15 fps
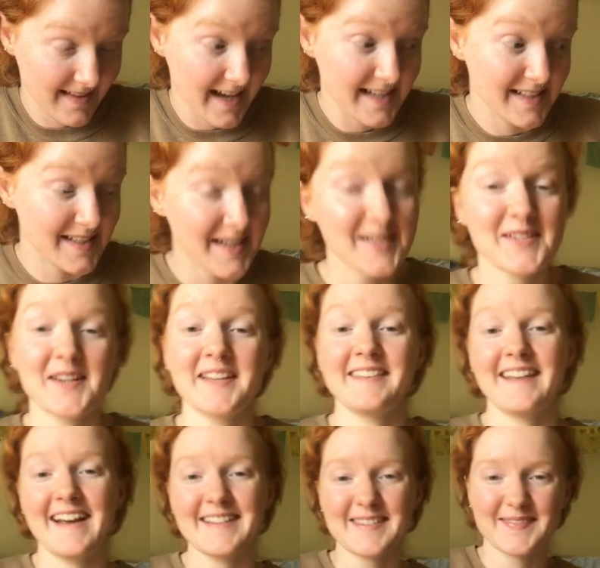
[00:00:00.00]
Addition,
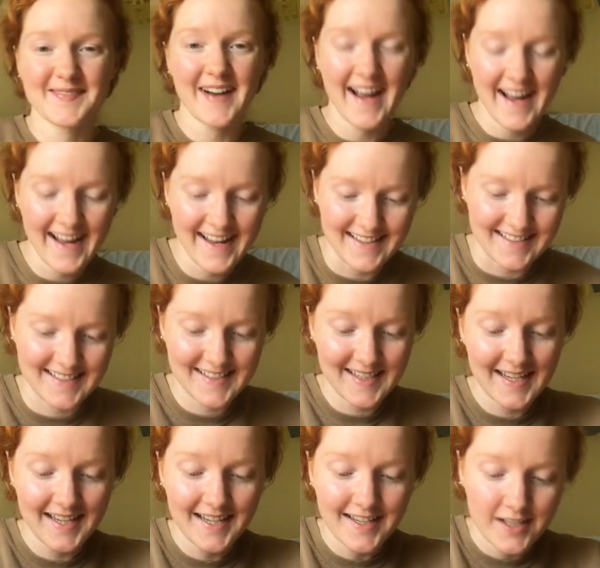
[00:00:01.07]
that's right.
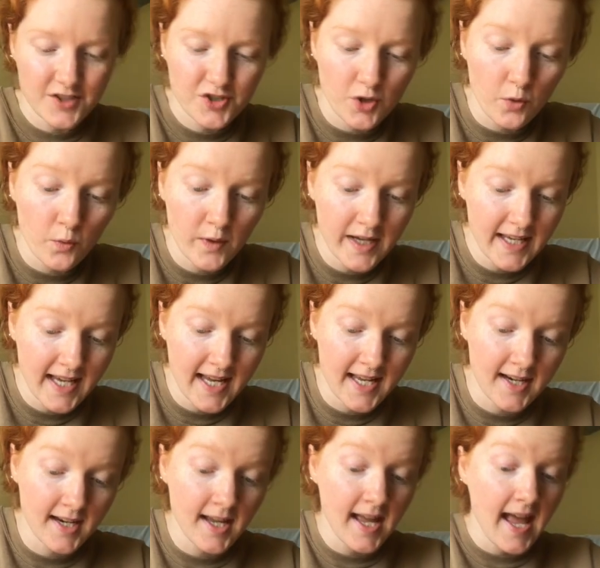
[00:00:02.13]
So we
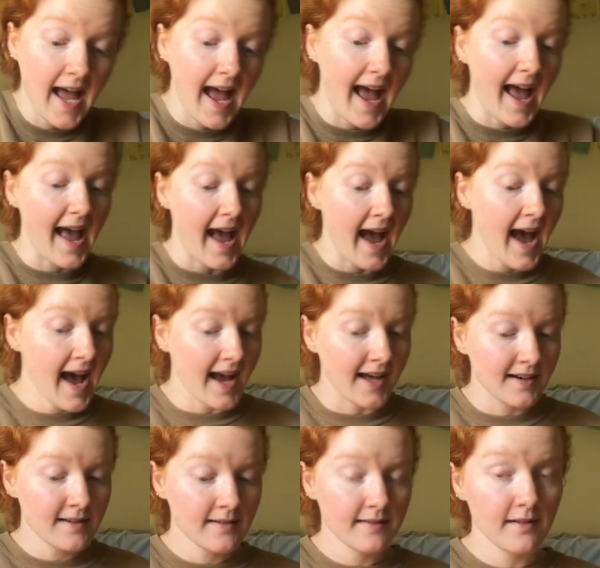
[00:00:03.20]
can
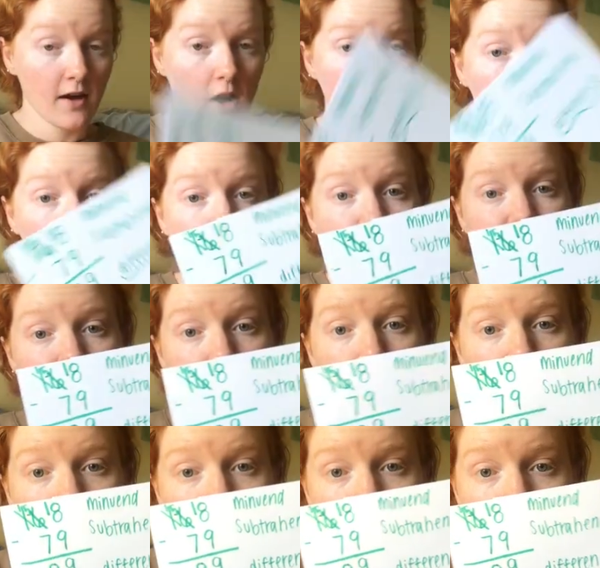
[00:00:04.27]
add our
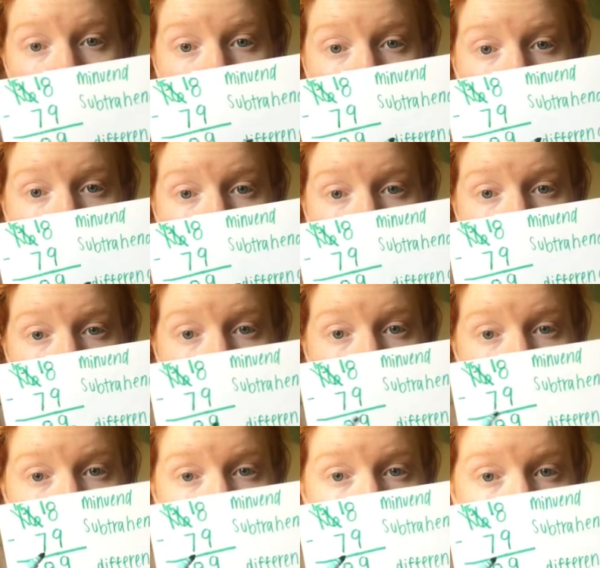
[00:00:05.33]
smaller number,
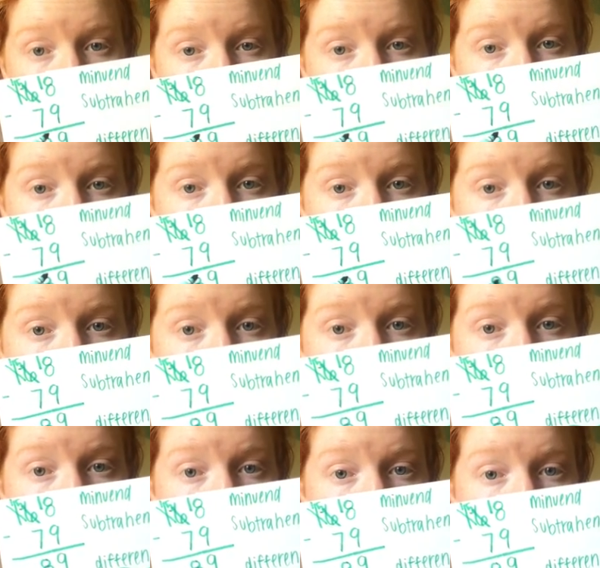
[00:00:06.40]
our subtrahend,
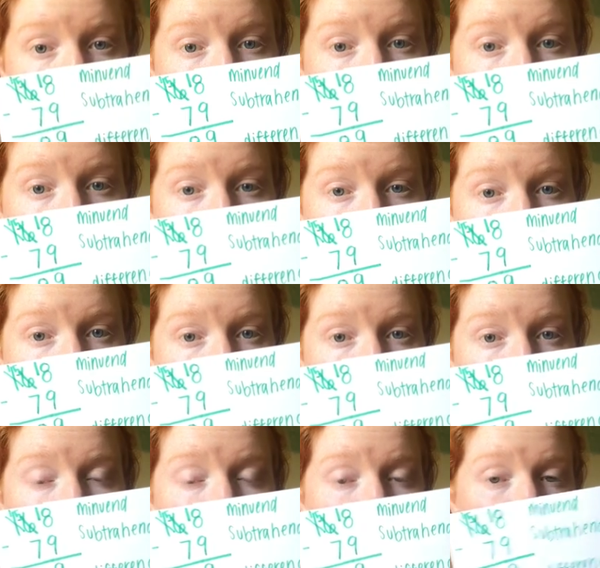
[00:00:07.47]
to our
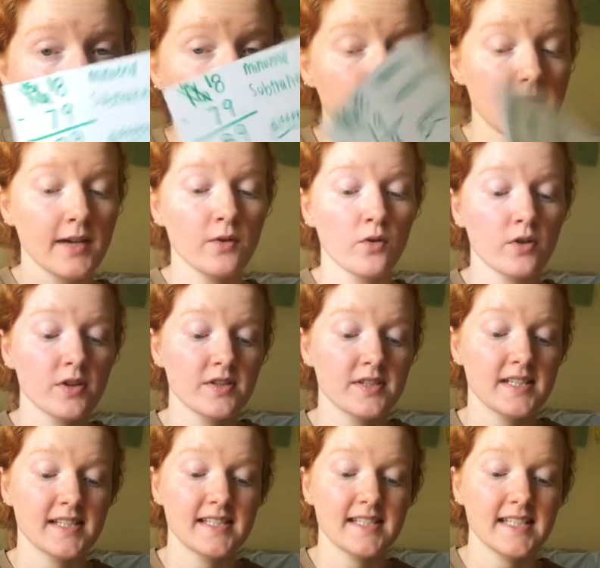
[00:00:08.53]
difference in order
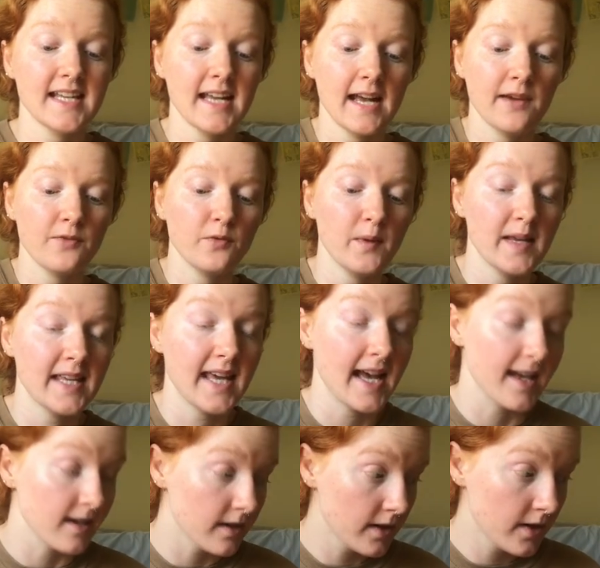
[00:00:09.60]
to see if we
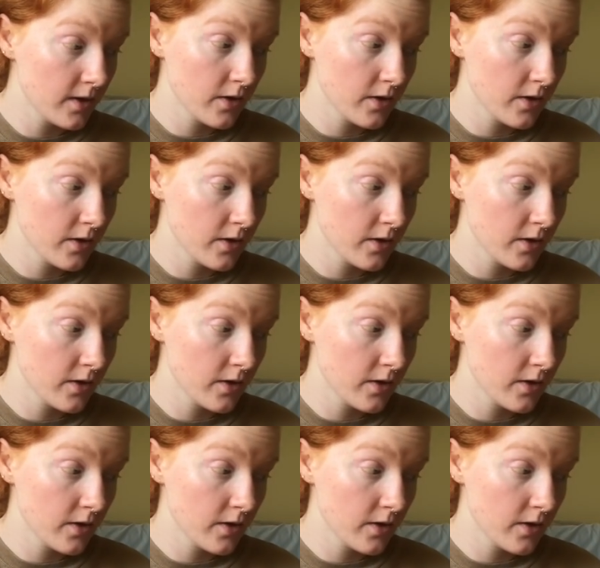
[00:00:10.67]
get